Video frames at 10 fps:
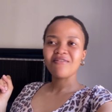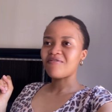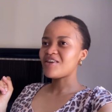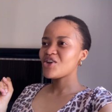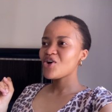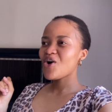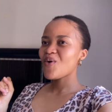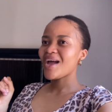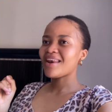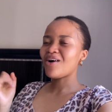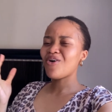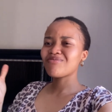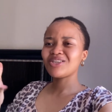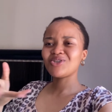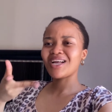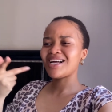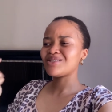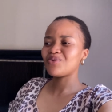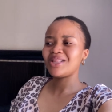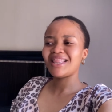video and I hope that you guys
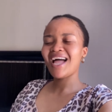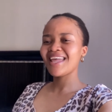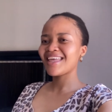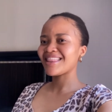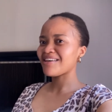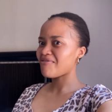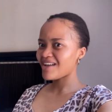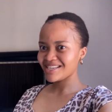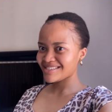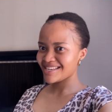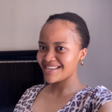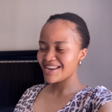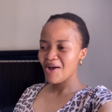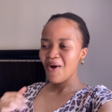will like the fashion